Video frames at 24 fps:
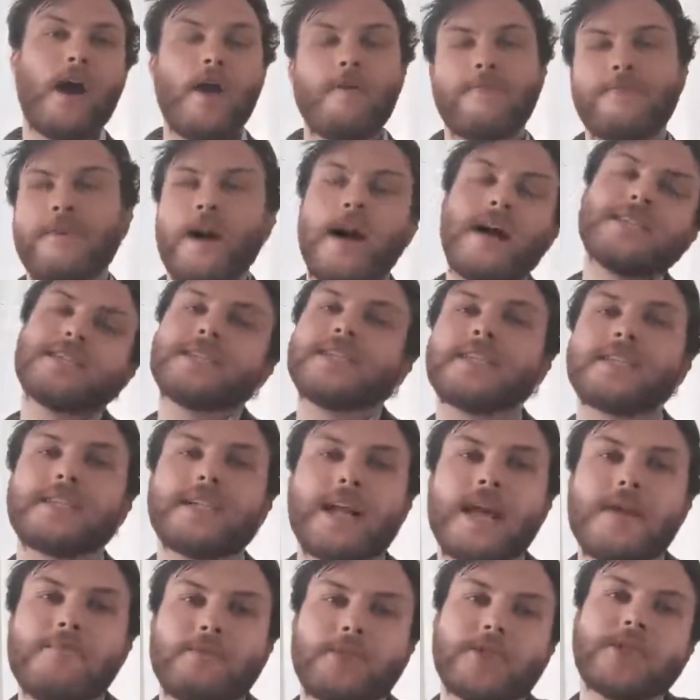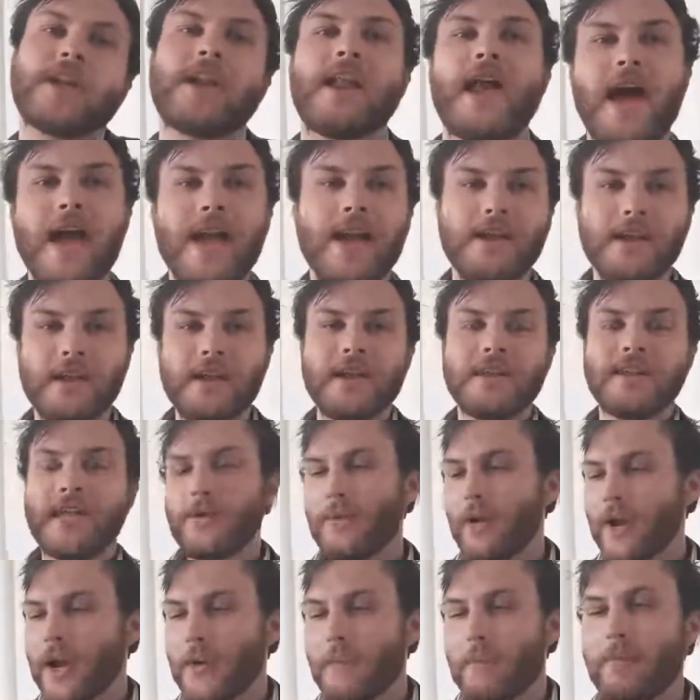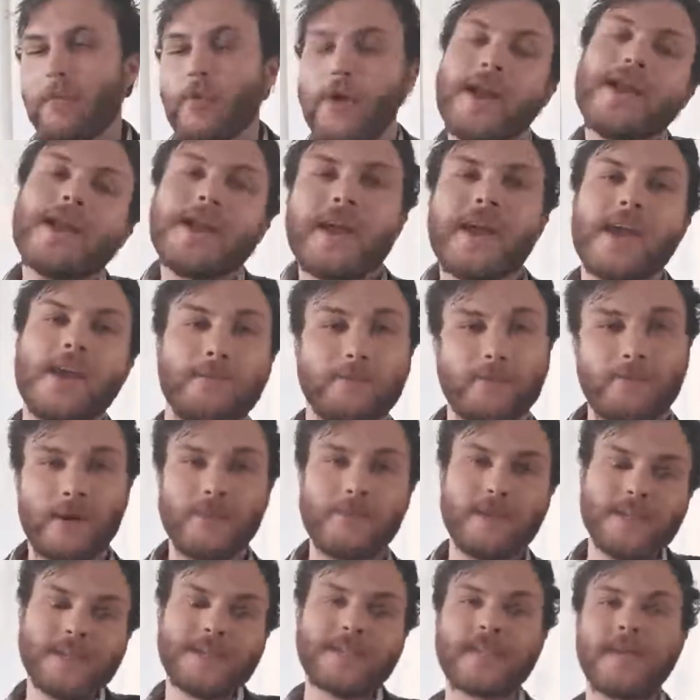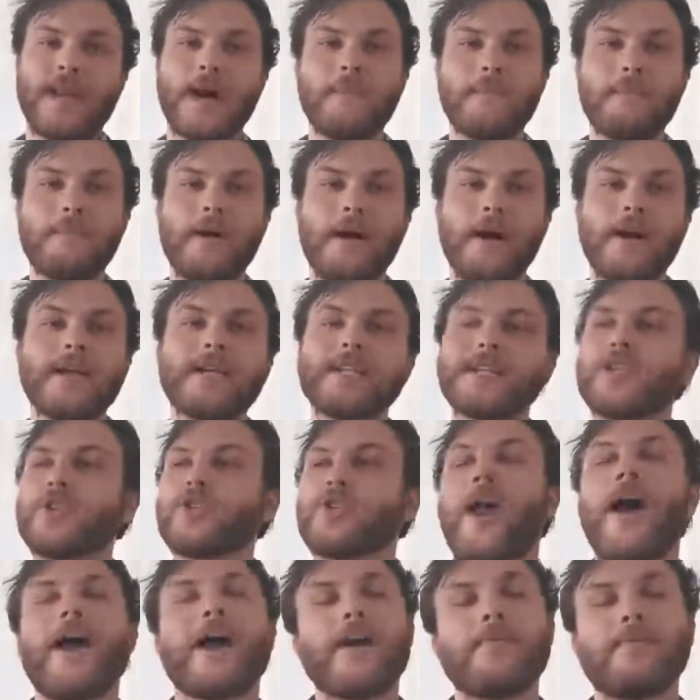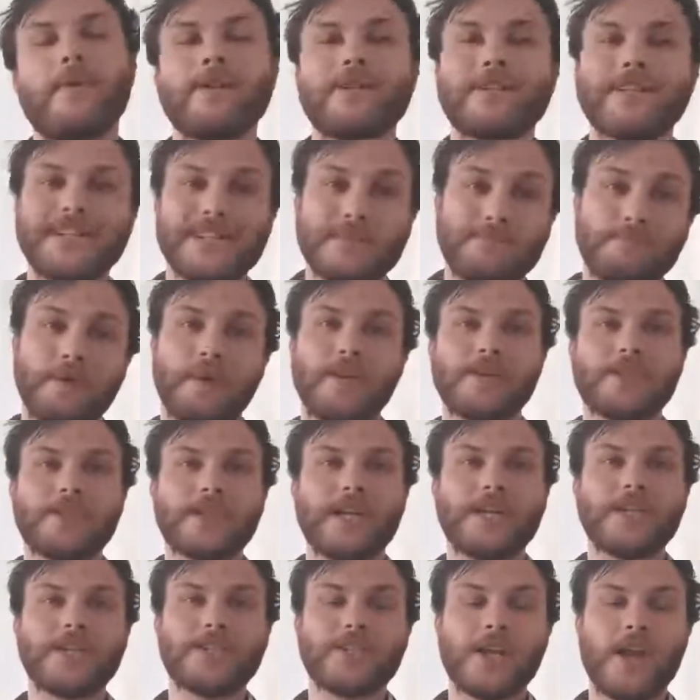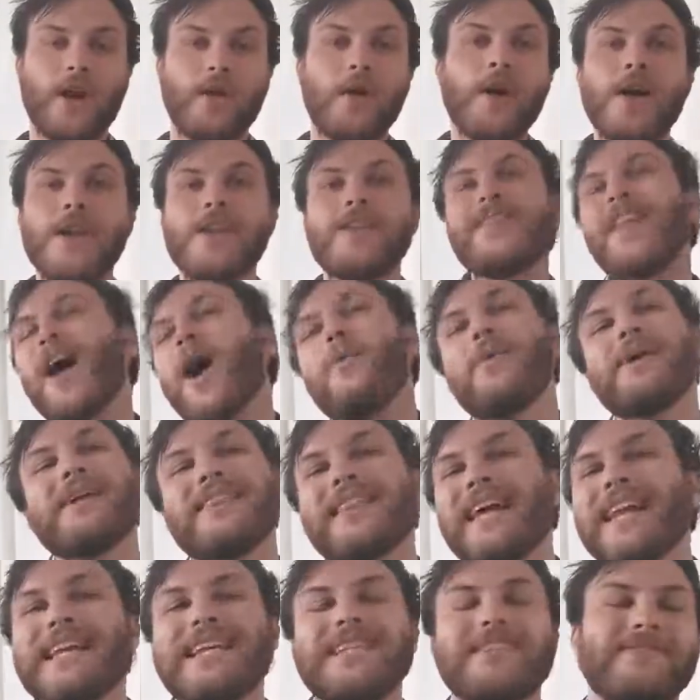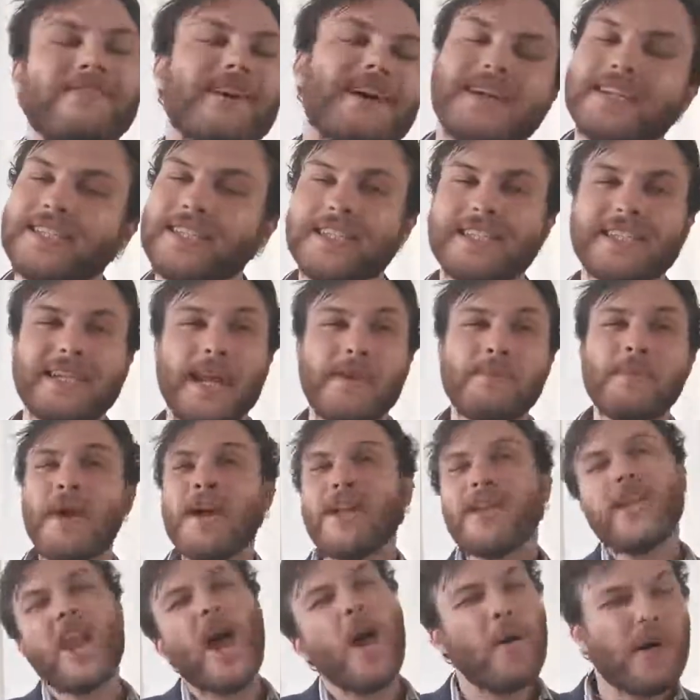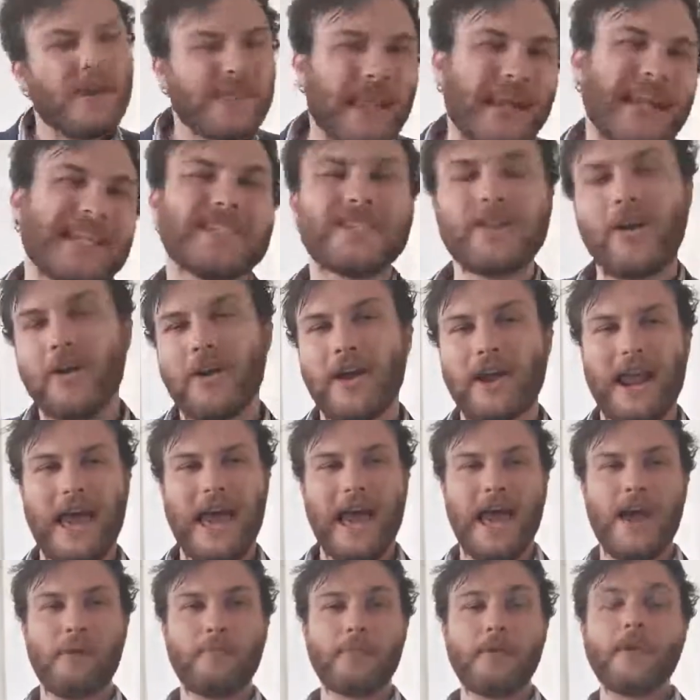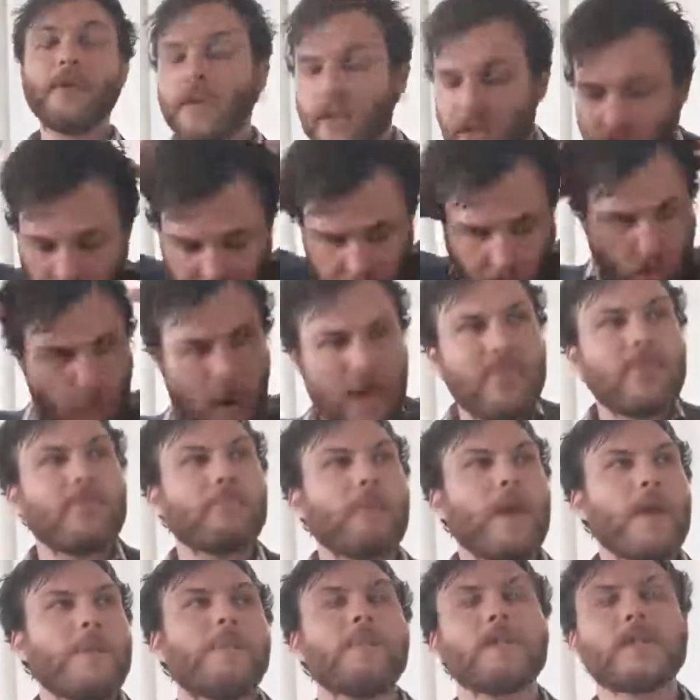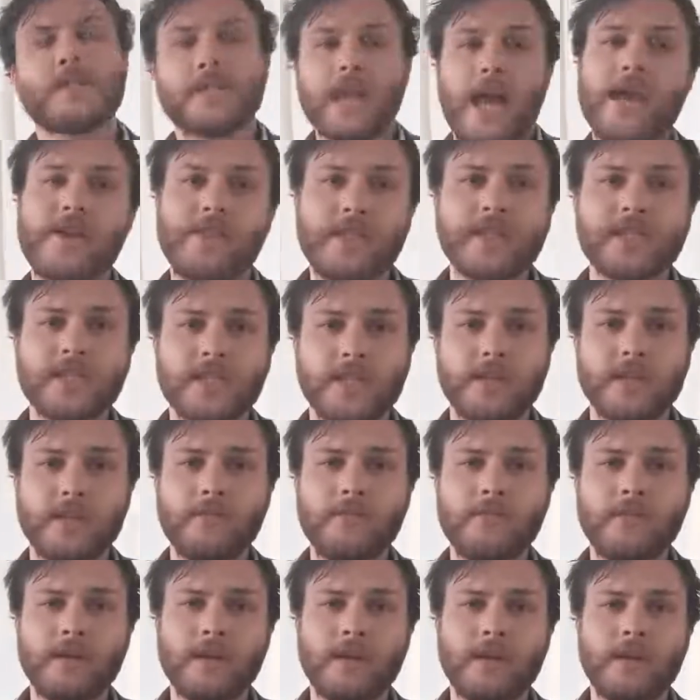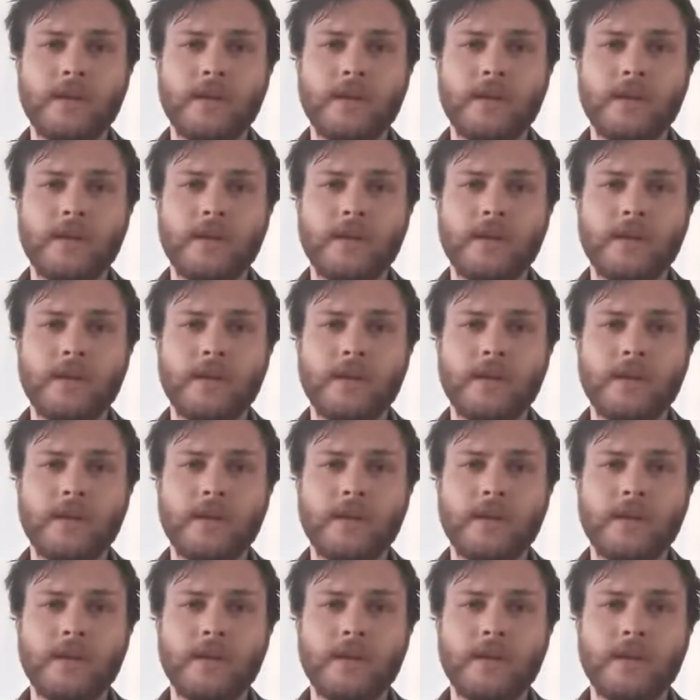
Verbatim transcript: A fast asleep Chilean, they want to bring him from his slumber to drag him onto this bullshit show, knowing that he's fast asleep, knowing that it's not going to happen. So when people say this to them,